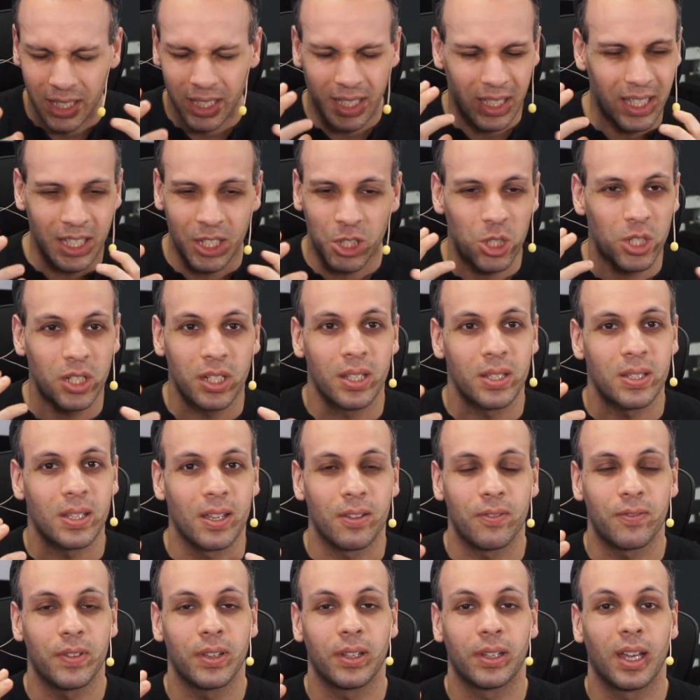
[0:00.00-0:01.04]
the itchiness
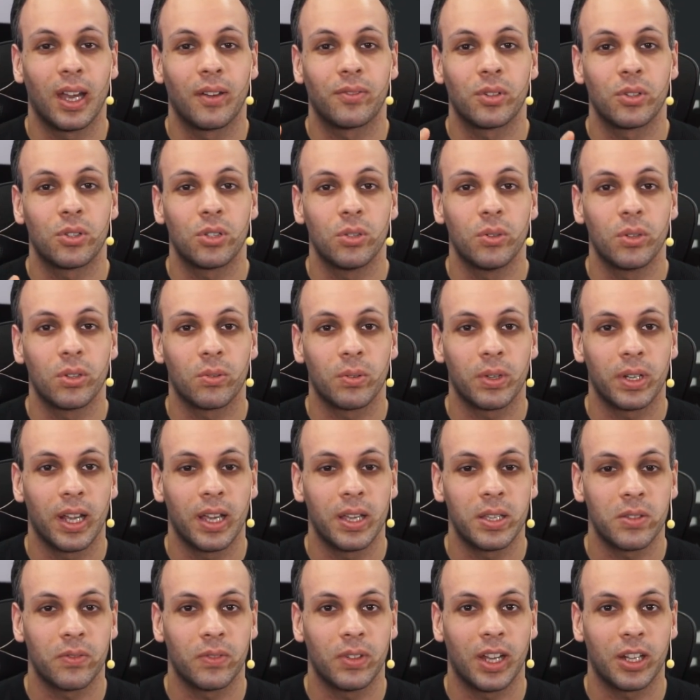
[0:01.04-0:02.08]
I feel after 2 or 3
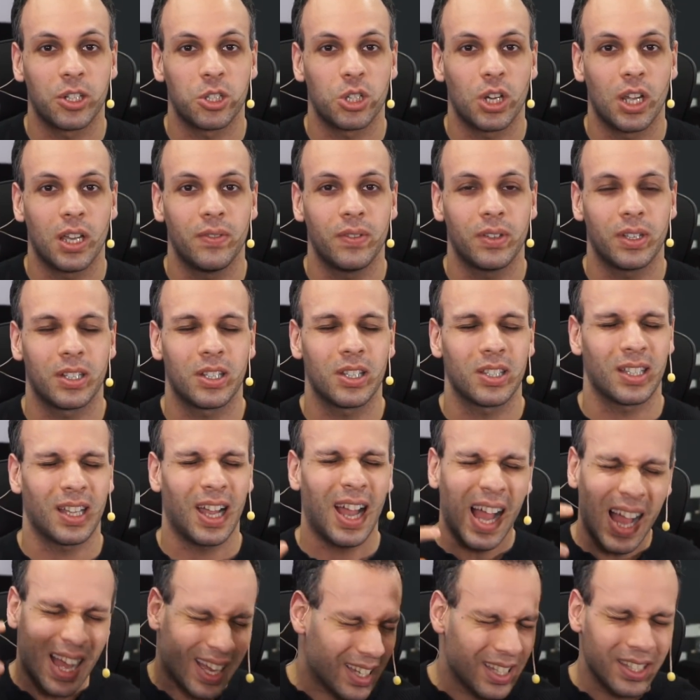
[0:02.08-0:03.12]
days of not shaving. It's just,
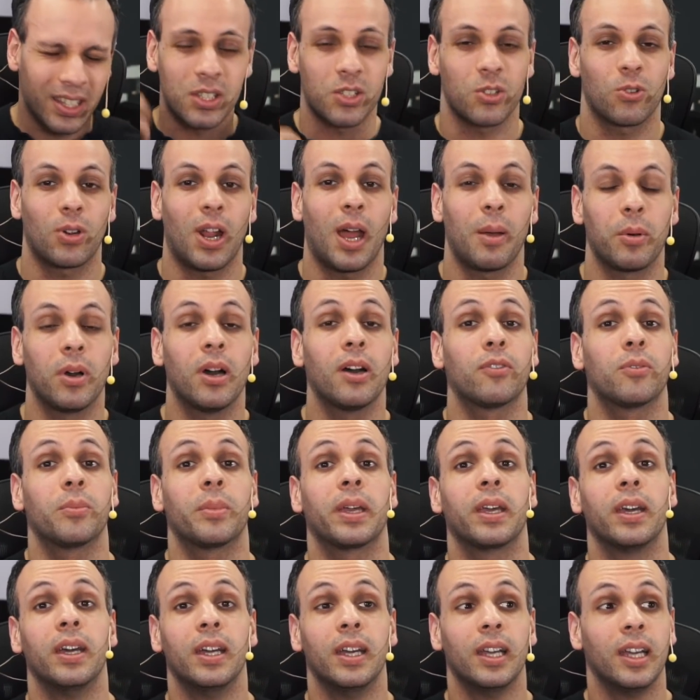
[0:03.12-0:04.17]
get this crap off of
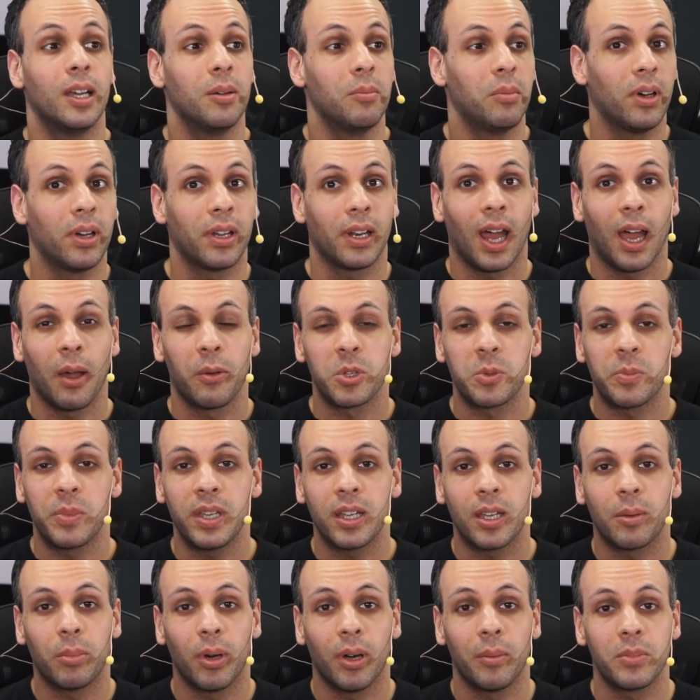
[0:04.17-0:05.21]
me. But I was
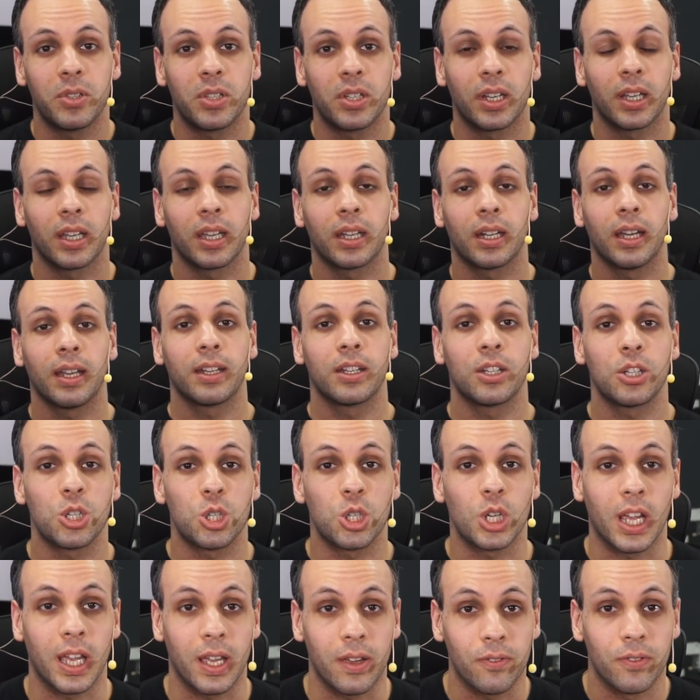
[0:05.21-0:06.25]
being a bum today and I didn't
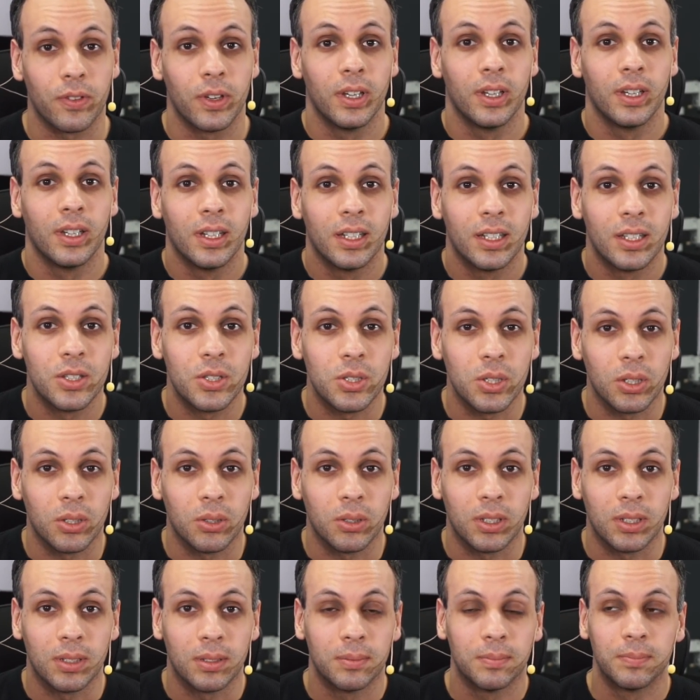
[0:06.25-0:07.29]
shave.
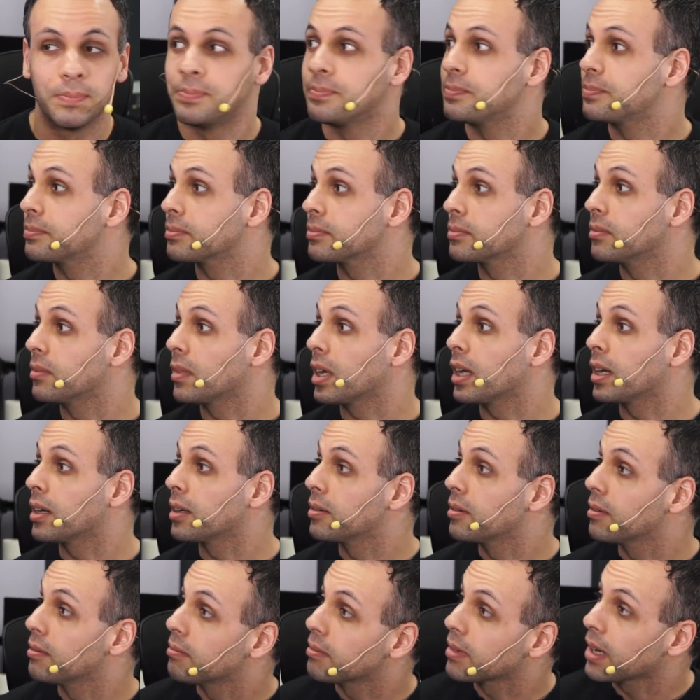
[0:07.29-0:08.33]
So, yeah,
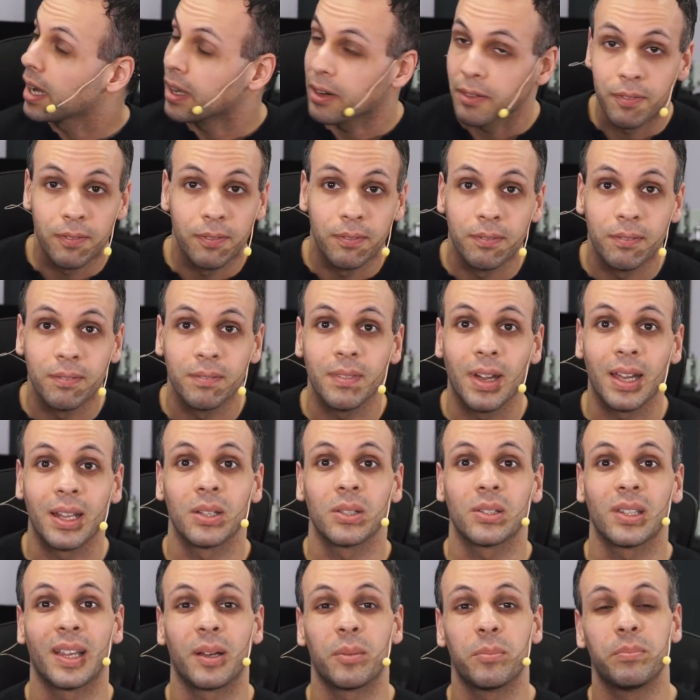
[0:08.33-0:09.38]
kind of
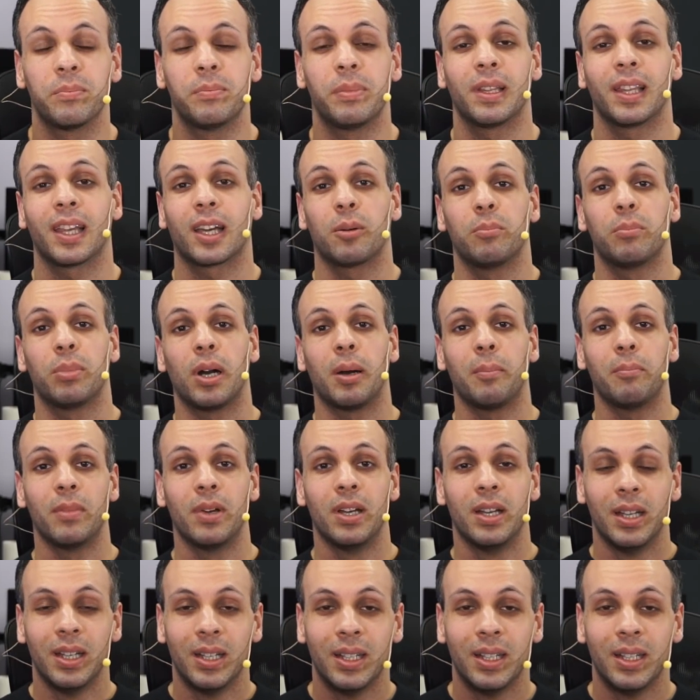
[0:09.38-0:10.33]
look like a bit like a bum.